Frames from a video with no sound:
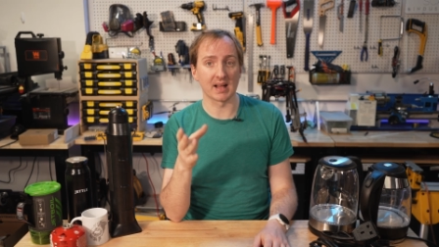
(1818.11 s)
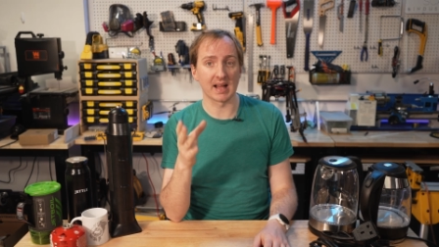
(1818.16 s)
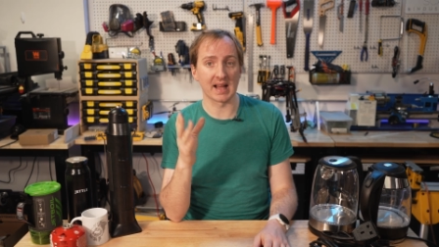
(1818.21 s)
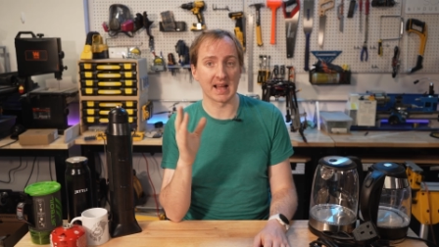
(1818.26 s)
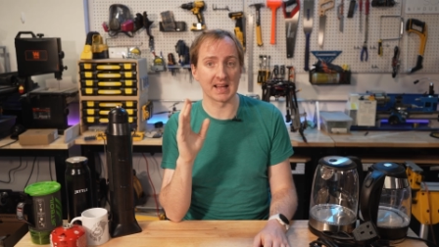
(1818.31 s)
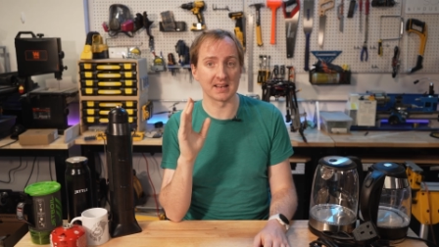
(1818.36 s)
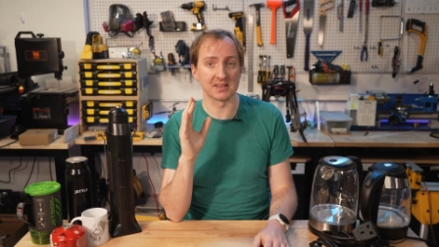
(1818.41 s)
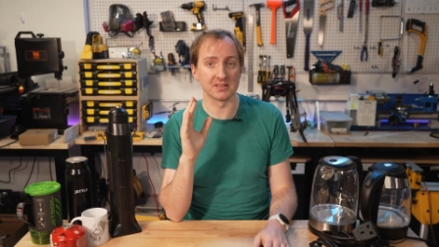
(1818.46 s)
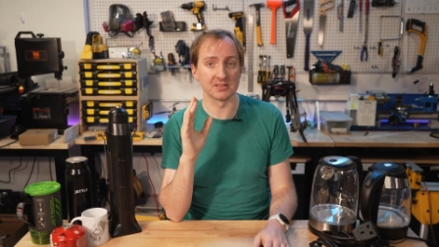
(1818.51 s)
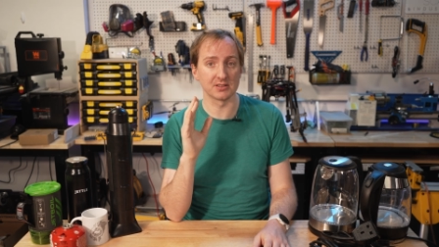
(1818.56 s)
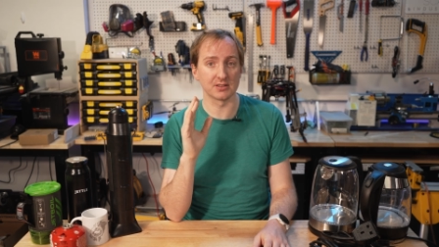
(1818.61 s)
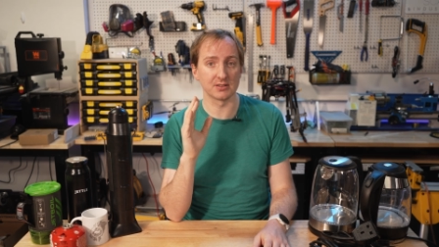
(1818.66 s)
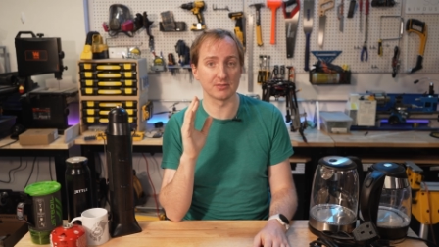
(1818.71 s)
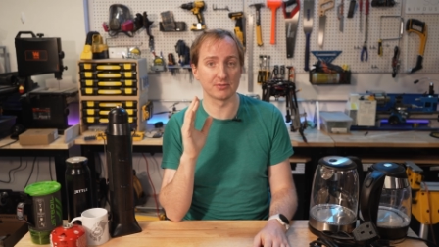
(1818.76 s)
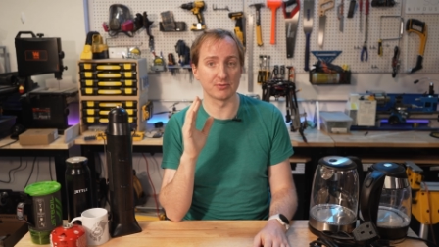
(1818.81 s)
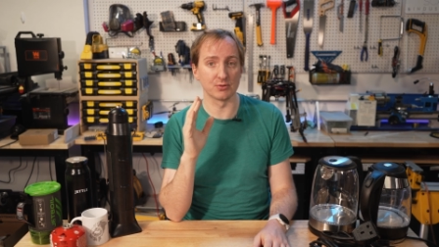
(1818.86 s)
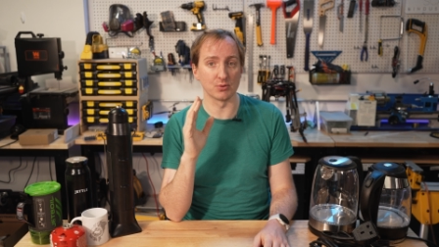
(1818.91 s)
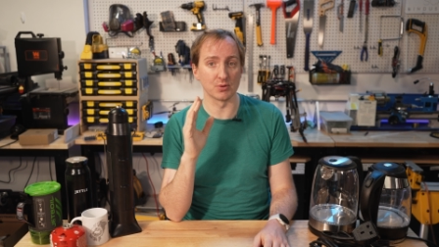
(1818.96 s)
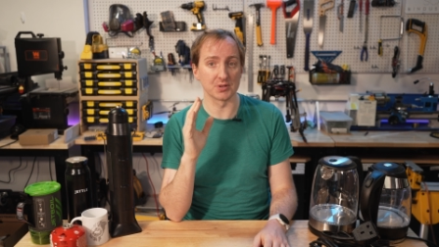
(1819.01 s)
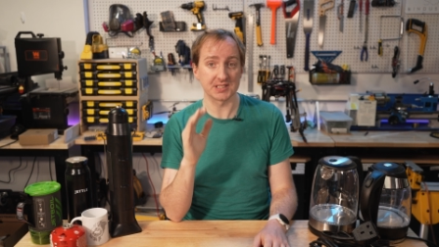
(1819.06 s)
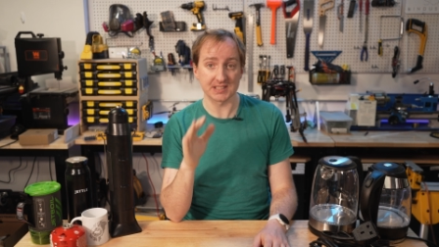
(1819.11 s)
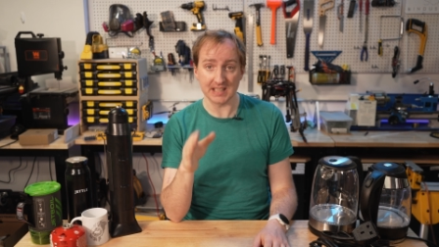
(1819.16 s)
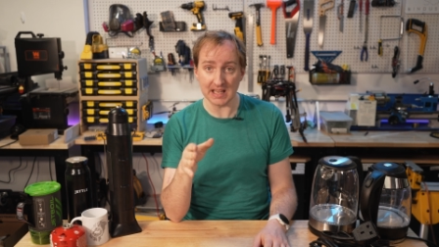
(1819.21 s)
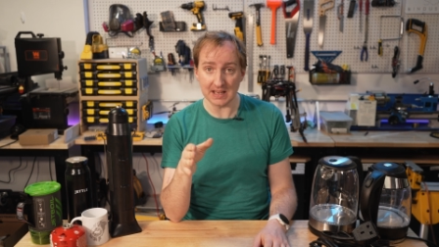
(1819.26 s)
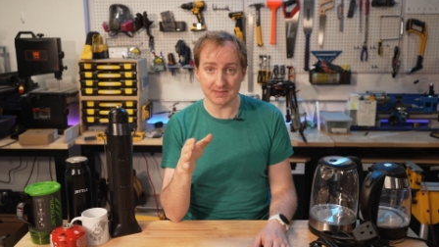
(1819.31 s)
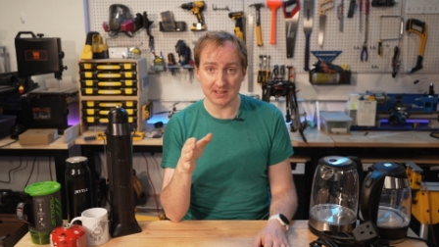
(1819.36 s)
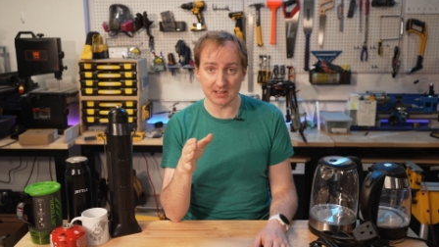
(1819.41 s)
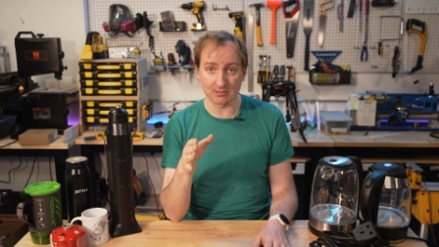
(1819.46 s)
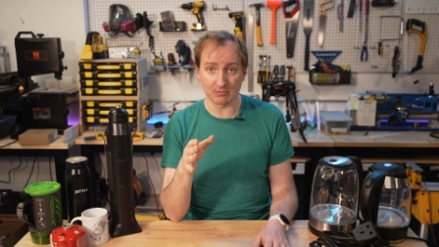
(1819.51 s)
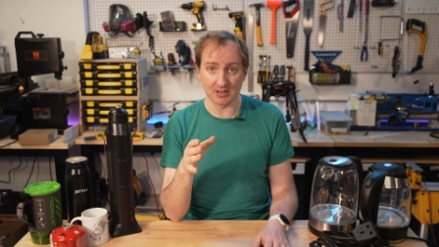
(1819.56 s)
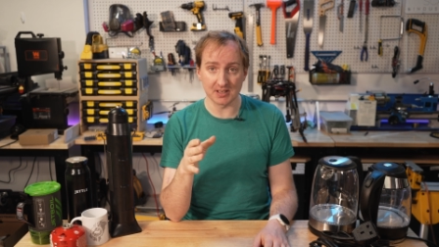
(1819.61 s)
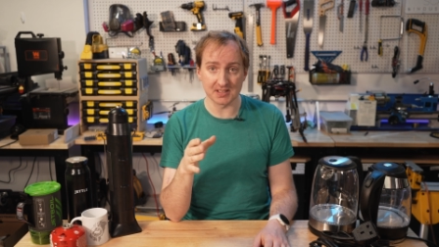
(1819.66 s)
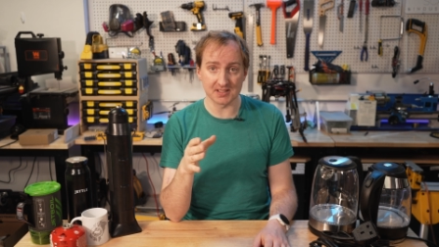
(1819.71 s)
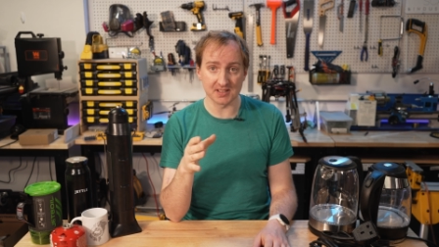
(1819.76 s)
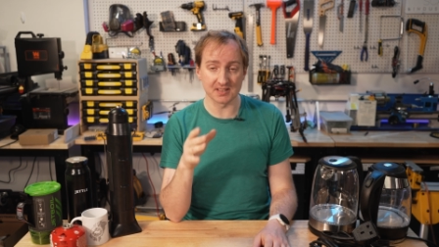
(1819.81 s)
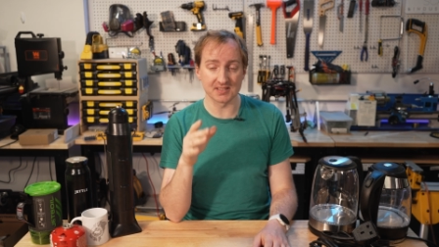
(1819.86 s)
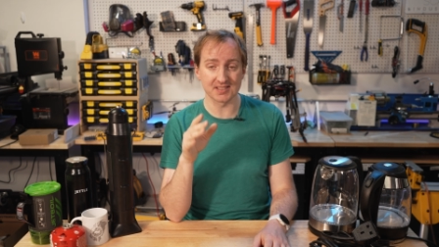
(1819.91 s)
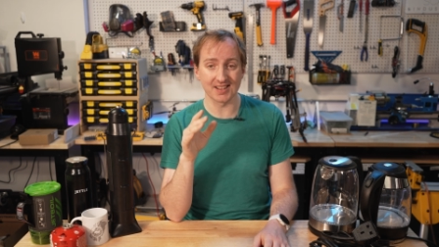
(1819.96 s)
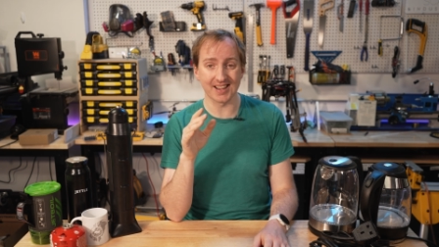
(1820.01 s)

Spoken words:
and for safety reasons,